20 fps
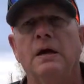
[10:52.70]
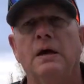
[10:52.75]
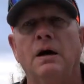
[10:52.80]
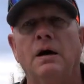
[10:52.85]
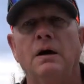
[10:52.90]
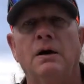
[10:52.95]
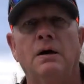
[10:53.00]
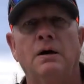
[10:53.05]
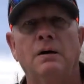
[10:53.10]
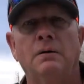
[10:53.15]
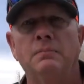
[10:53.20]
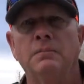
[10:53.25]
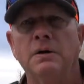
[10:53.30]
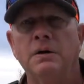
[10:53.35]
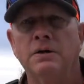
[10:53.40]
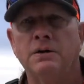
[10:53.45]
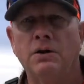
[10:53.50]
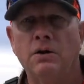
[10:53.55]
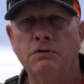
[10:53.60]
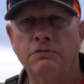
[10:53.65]

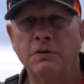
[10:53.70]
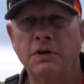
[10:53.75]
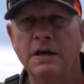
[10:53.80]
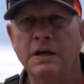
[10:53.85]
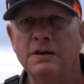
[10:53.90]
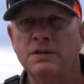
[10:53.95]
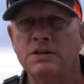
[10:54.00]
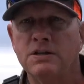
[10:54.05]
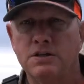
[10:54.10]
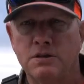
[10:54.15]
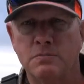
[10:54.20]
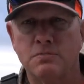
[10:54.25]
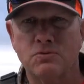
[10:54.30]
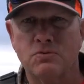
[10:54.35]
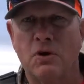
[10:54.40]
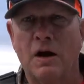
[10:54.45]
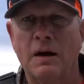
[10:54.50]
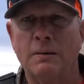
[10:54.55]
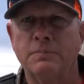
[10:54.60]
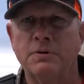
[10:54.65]
Don't forget to
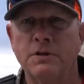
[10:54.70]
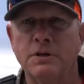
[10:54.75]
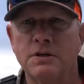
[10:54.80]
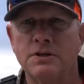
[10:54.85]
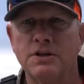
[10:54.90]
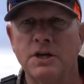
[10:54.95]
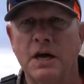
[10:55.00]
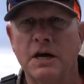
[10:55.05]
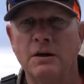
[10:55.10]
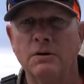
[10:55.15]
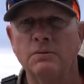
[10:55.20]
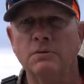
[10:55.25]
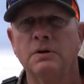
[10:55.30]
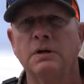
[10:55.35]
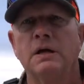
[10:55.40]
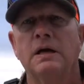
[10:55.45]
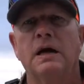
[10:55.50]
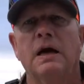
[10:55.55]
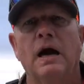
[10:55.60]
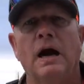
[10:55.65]
subscribe to the channel.
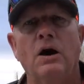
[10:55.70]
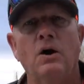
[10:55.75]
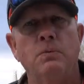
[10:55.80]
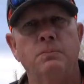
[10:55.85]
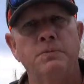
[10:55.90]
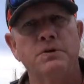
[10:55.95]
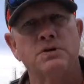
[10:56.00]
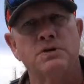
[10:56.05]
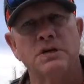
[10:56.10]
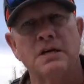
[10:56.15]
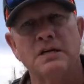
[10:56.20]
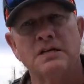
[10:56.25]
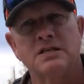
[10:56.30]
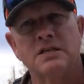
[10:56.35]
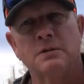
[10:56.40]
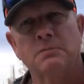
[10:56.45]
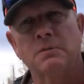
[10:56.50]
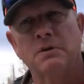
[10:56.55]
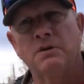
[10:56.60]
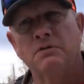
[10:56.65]
I hope you've seen
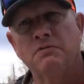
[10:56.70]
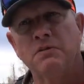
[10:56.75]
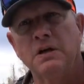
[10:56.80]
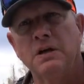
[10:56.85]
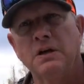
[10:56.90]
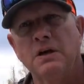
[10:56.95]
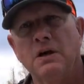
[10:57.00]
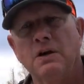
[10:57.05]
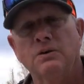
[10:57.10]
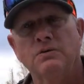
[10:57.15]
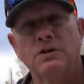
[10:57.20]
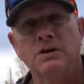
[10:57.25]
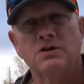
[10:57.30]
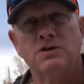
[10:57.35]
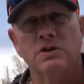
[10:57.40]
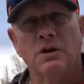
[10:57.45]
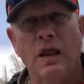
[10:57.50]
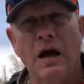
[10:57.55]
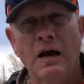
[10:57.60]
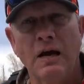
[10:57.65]
something in the video that
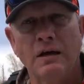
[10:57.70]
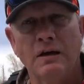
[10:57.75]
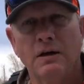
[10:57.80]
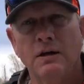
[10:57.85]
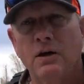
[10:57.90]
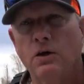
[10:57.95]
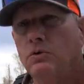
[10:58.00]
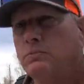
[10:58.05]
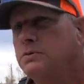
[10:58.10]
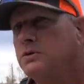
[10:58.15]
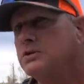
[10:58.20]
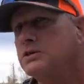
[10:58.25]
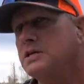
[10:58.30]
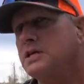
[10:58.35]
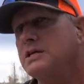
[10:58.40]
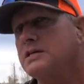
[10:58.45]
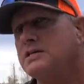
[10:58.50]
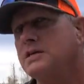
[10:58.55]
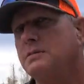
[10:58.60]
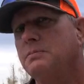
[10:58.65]
you liked. Hope you've
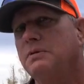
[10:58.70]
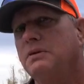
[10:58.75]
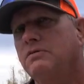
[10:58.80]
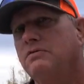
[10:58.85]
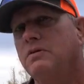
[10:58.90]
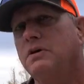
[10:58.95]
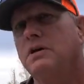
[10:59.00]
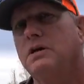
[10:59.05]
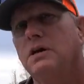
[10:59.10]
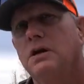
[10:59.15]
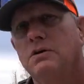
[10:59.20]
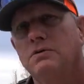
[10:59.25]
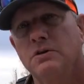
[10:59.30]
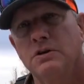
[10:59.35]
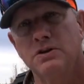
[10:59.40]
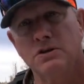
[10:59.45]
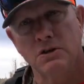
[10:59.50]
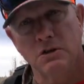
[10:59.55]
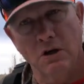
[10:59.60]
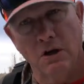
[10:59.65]
seen something in the video
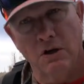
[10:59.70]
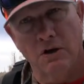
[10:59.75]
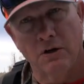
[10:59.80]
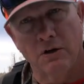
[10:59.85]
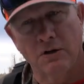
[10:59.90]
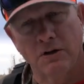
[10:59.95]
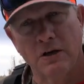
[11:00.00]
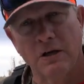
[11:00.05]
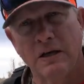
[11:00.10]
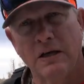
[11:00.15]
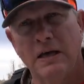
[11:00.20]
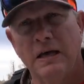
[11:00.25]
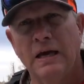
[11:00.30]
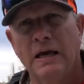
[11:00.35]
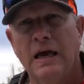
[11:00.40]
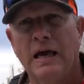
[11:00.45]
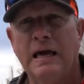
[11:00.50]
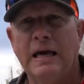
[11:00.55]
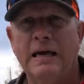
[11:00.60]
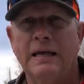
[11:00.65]
that you learned.
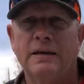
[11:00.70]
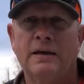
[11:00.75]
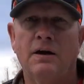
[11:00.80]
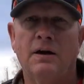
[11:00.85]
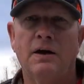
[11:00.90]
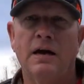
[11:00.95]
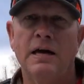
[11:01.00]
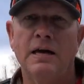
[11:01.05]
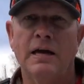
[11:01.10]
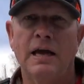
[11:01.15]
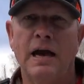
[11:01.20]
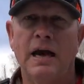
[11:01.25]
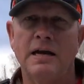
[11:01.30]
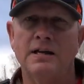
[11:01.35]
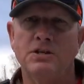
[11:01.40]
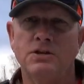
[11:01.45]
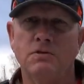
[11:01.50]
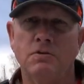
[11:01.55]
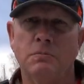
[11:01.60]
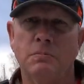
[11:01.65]
And hey
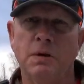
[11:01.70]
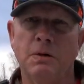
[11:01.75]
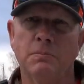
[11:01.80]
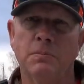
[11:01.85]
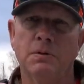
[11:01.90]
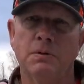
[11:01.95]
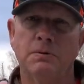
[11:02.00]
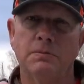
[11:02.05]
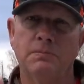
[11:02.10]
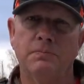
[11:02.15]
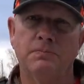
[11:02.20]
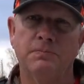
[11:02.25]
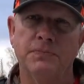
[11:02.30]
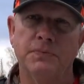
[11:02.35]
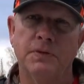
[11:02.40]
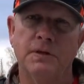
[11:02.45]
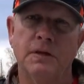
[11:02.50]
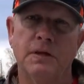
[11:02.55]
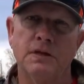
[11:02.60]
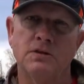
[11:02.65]
guys, you remember,
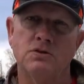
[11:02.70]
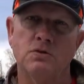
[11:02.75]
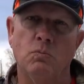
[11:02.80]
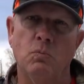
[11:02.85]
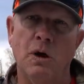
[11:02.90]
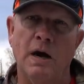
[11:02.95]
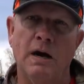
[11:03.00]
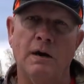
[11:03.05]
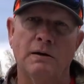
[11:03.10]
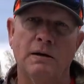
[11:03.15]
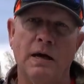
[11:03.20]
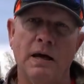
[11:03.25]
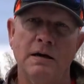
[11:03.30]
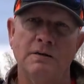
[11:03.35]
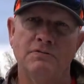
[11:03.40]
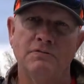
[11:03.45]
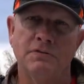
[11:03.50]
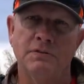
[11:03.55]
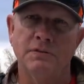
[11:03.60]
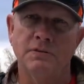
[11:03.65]
it's a wild
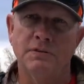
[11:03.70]
life,